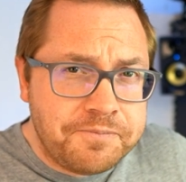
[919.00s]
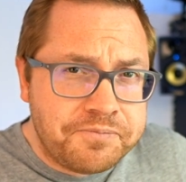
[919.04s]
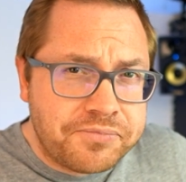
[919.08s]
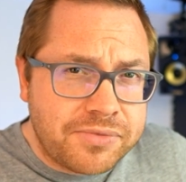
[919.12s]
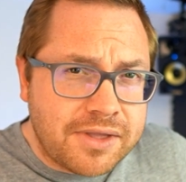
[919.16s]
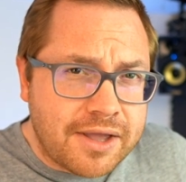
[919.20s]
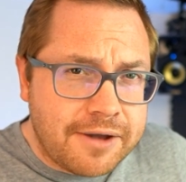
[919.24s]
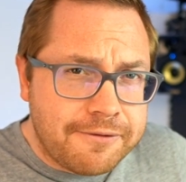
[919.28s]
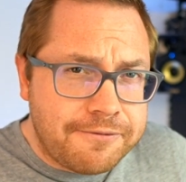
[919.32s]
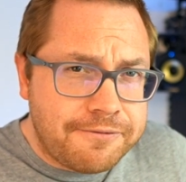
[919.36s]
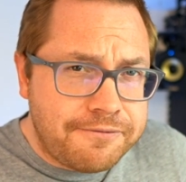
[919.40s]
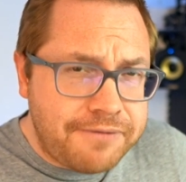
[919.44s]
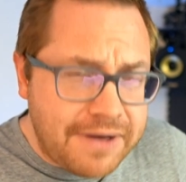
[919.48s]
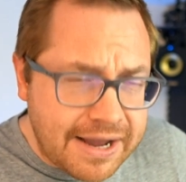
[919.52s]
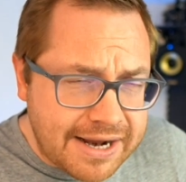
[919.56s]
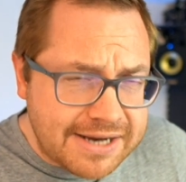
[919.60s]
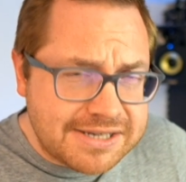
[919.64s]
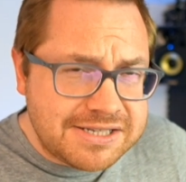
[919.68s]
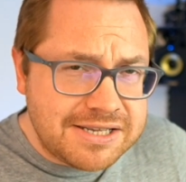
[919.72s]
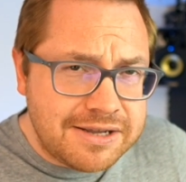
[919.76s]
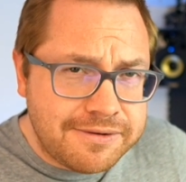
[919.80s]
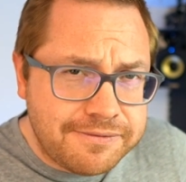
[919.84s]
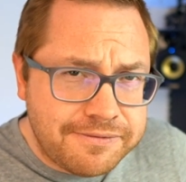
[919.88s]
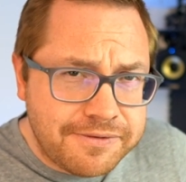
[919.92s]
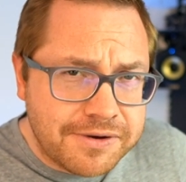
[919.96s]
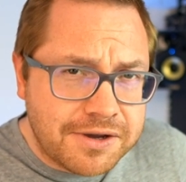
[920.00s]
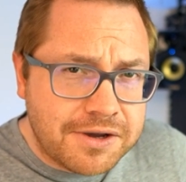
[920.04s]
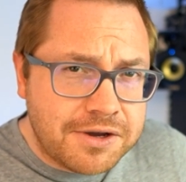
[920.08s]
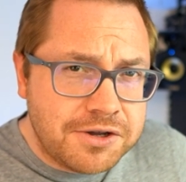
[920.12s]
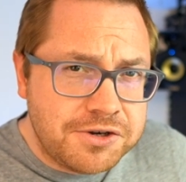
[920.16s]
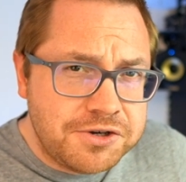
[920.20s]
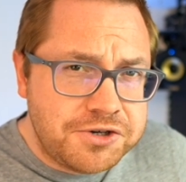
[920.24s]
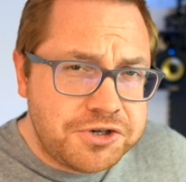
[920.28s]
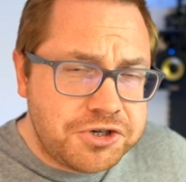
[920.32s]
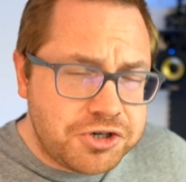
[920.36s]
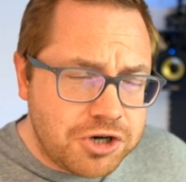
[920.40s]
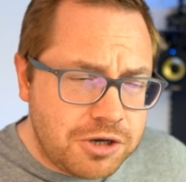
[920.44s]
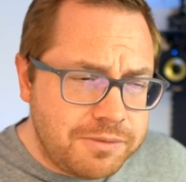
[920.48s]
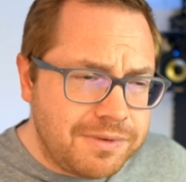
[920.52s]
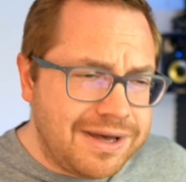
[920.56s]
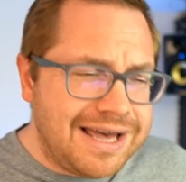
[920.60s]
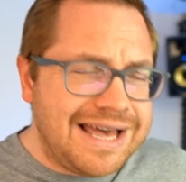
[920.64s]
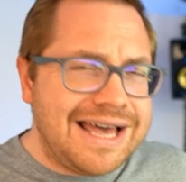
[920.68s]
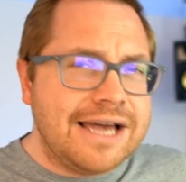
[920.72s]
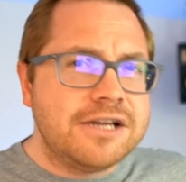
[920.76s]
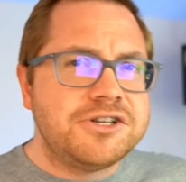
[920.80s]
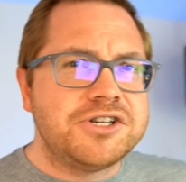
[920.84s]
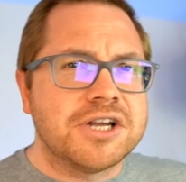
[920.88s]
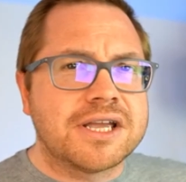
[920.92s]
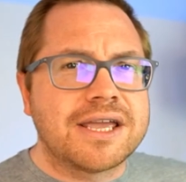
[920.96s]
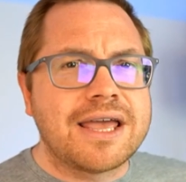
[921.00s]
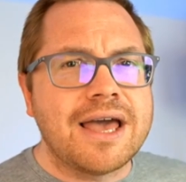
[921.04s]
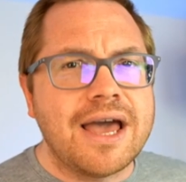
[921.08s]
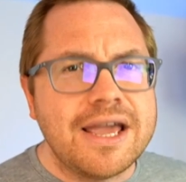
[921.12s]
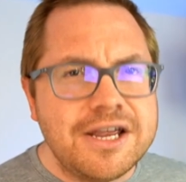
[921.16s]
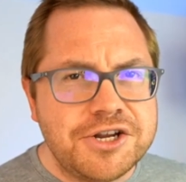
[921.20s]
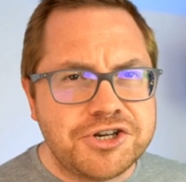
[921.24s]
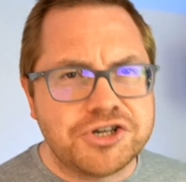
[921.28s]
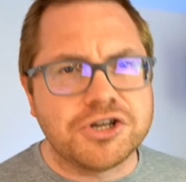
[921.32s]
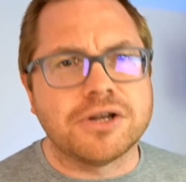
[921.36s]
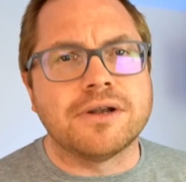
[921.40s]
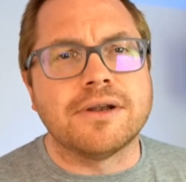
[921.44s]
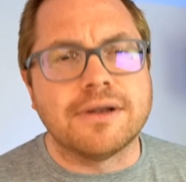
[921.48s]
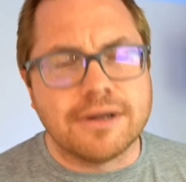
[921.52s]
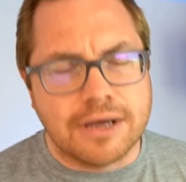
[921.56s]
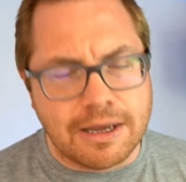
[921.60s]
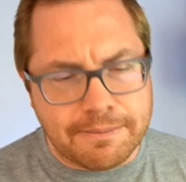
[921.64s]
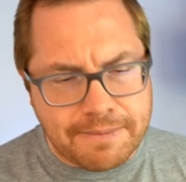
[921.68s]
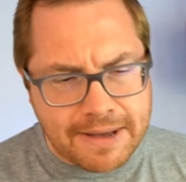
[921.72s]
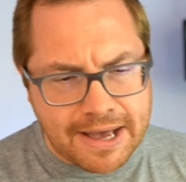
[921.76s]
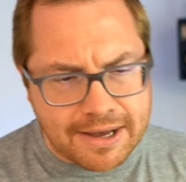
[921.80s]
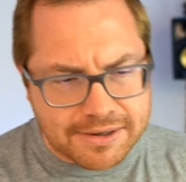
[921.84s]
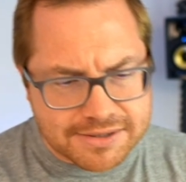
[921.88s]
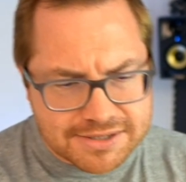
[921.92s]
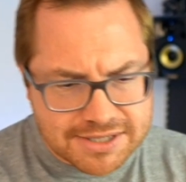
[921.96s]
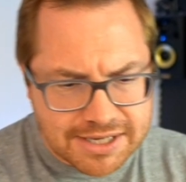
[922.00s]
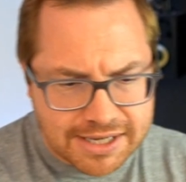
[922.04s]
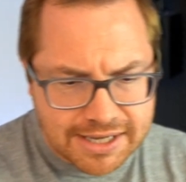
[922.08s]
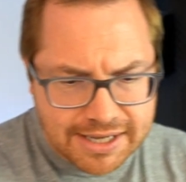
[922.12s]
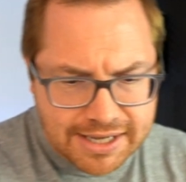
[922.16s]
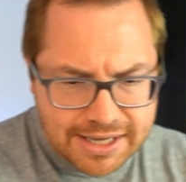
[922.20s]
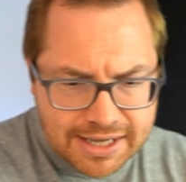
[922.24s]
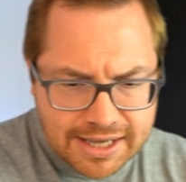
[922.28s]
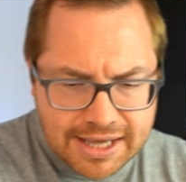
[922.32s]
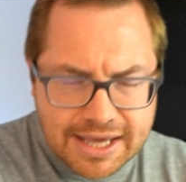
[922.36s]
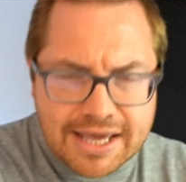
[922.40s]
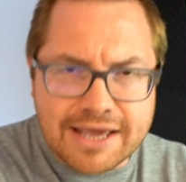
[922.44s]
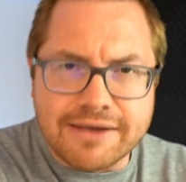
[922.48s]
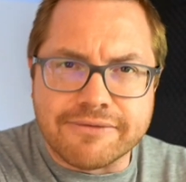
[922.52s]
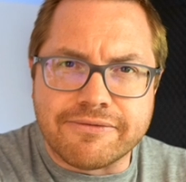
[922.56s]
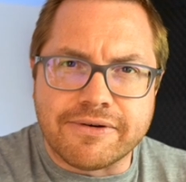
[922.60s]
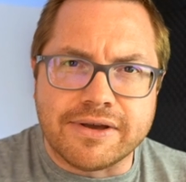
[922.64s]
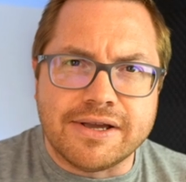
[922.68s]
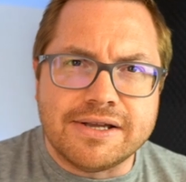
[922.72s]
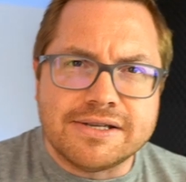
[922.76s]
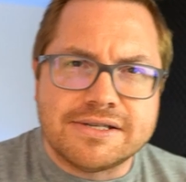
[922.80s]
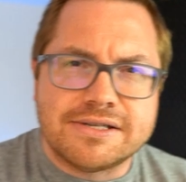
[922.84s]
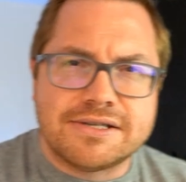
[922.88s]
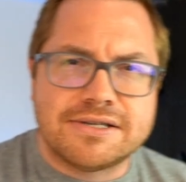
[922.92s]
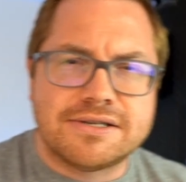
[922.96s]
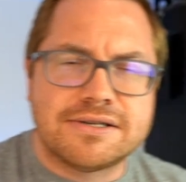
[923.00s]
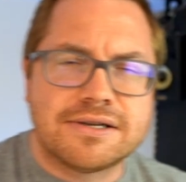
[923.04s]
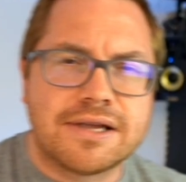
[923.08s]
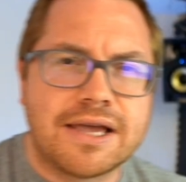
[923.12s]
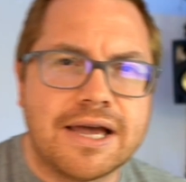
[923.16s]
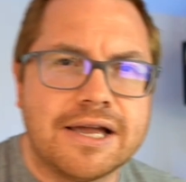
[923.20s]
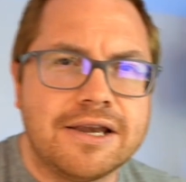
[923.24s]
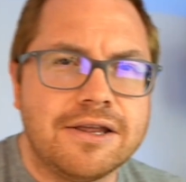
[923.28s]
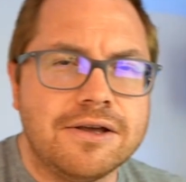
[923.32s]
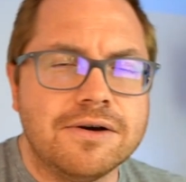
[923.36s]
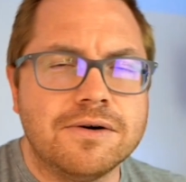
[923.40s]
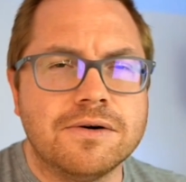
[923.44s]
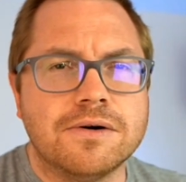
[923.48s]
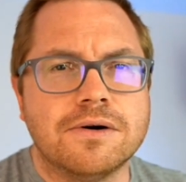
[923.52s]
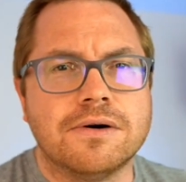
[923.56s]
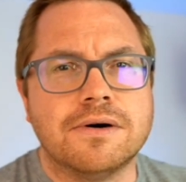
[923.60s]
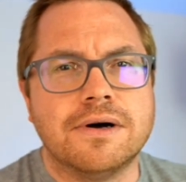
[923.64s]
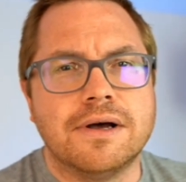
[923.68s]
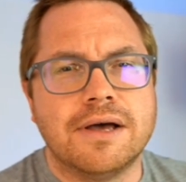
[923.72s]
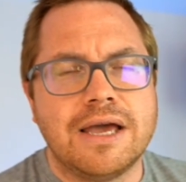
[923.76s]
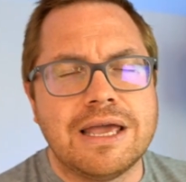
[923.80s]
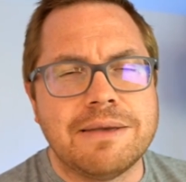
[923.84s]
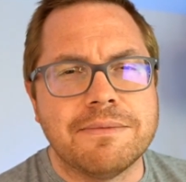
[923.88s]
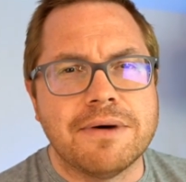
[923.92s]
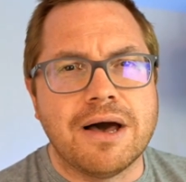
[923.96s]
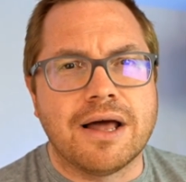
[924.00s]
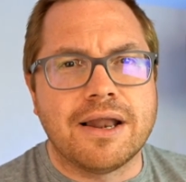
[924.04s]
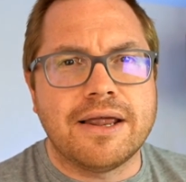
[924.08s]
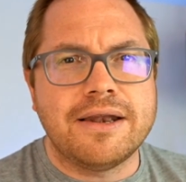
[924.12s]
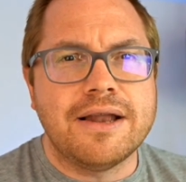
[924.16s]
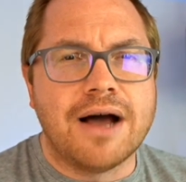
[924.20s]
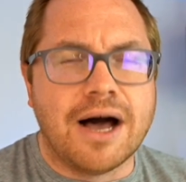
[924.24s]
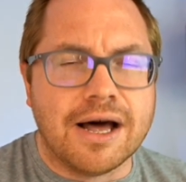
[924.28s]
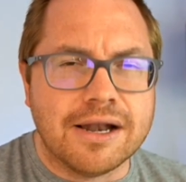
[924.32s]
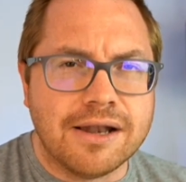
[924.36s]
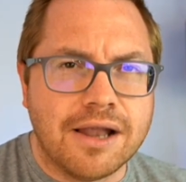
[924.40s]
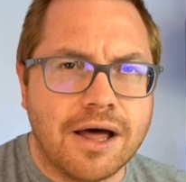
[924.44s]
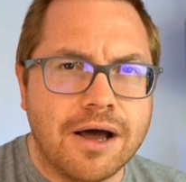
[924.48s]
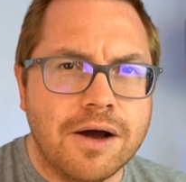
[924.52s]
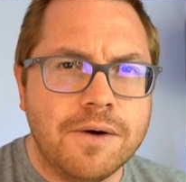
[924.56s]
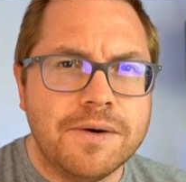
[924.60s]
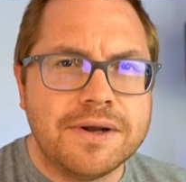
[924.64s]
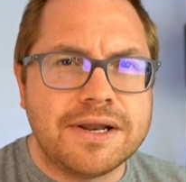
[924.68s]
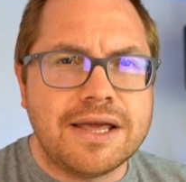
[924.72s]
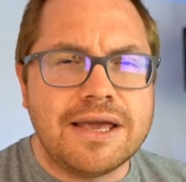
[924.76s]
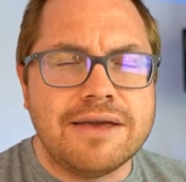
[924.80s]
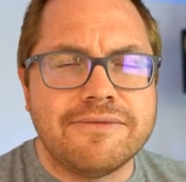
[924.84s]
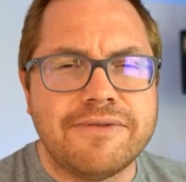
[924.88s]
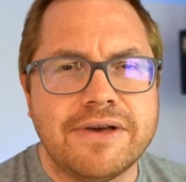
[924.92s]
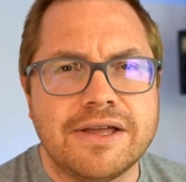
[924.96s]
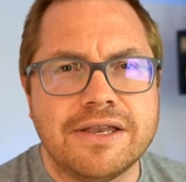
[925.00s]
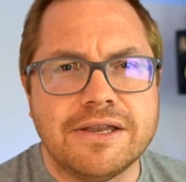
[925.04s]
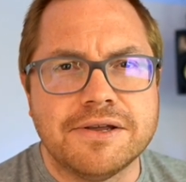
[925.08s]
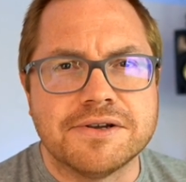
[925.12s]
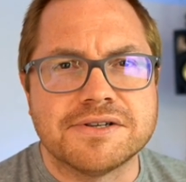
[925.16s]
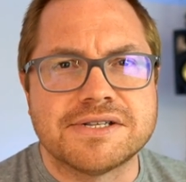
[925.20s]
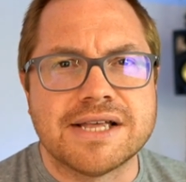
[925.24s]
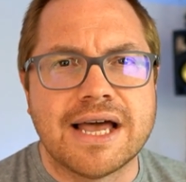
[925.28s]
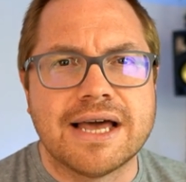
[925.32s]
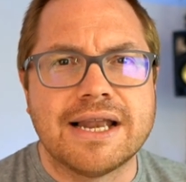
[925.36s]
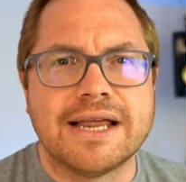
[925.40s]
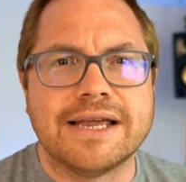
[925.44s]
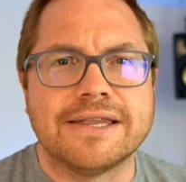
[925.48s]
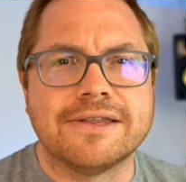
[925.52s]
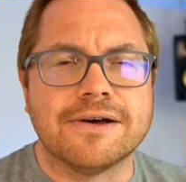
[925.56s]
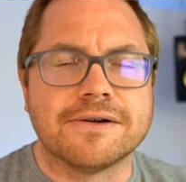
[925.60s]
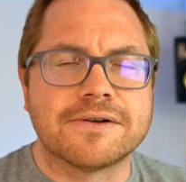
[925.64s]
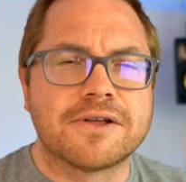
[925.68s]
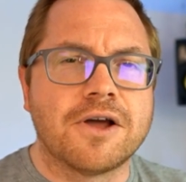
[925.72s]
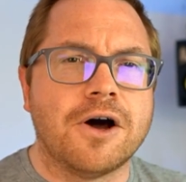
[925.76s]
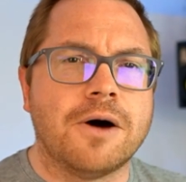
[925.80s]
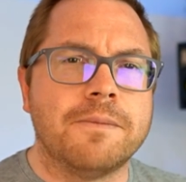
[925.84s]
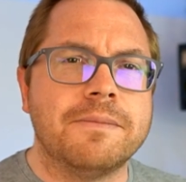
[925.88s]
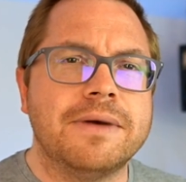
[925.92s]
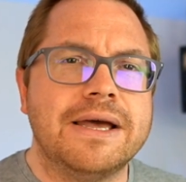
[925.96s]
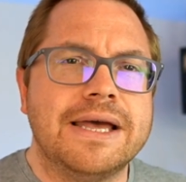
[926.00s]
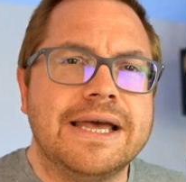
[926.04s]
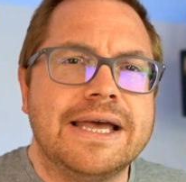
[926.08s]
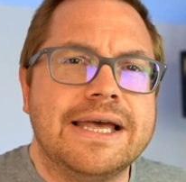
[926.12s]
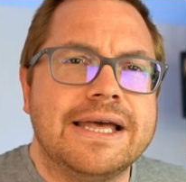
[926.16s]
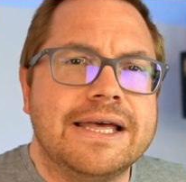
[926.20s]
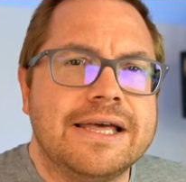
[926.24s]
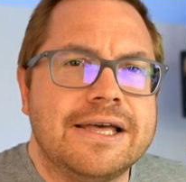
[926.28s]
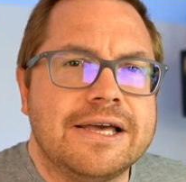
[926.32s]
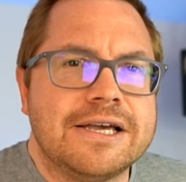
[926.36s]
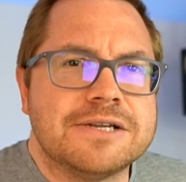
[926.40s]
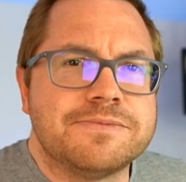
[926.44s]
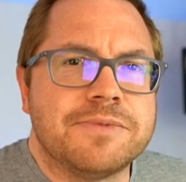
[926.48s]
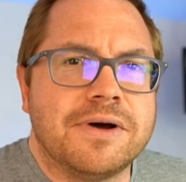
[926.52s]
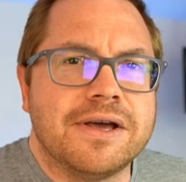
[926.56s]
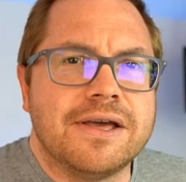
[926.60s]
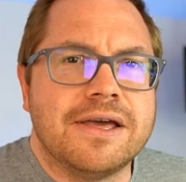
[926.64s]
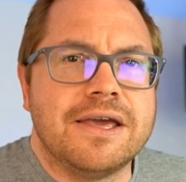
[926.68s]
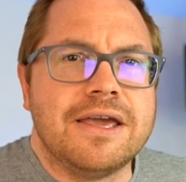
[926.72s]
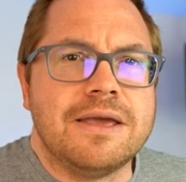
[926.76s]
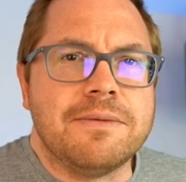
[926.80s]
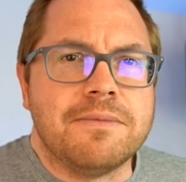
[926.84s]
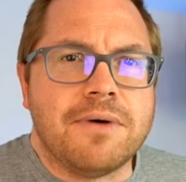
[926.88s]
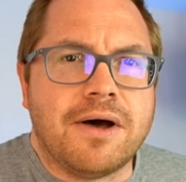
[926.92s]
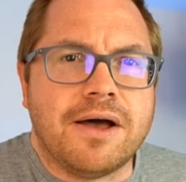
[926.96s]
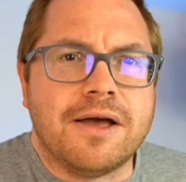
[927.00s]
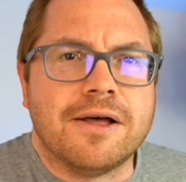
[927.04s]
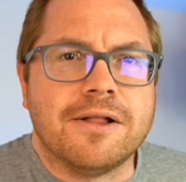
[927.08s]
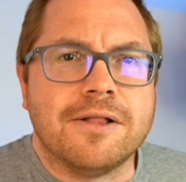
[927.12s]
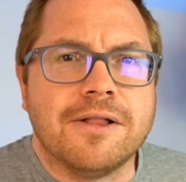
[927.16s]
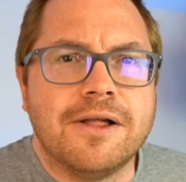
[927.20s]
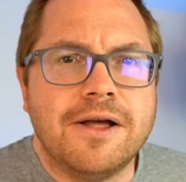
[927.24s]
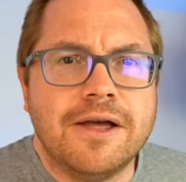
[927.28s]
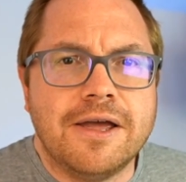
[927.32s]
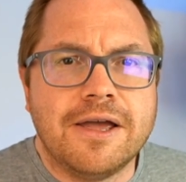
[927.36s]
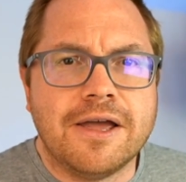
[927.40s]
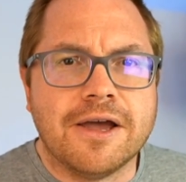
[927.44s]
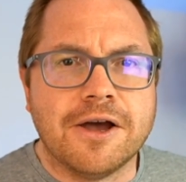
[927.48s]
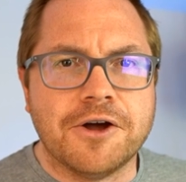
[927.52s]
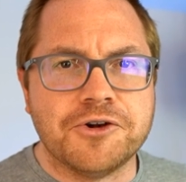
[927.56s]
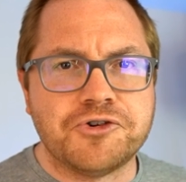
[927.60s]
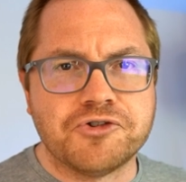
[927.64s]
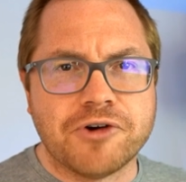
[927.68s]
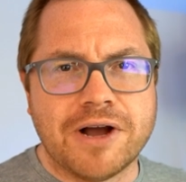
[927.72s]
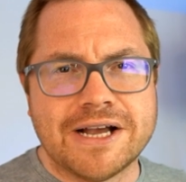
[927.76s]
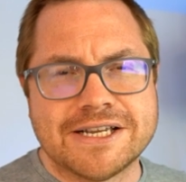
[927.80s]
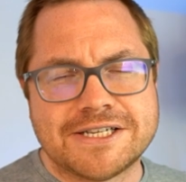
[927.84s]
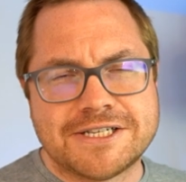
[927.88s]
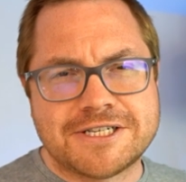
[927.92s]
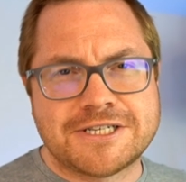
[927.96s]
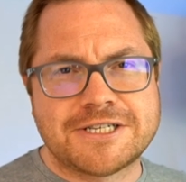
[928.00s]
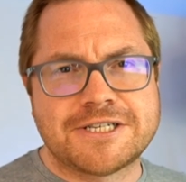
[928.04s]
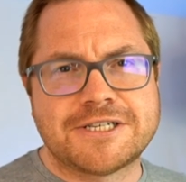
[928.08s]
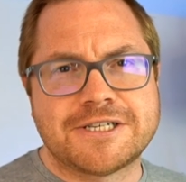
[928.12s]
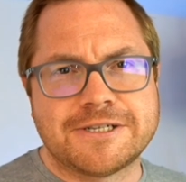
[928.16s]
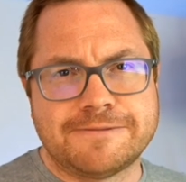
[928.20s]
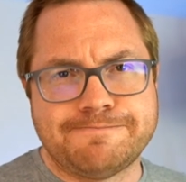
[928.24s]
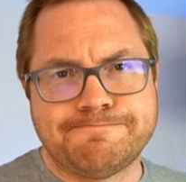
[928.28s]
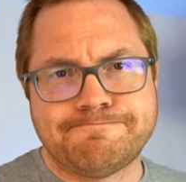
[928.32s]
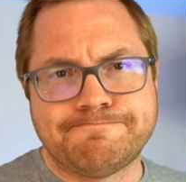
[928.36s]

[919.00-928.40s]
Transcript: effective consumer education about EVs? Get your email in. hello@evnewsdaily.com is my email address.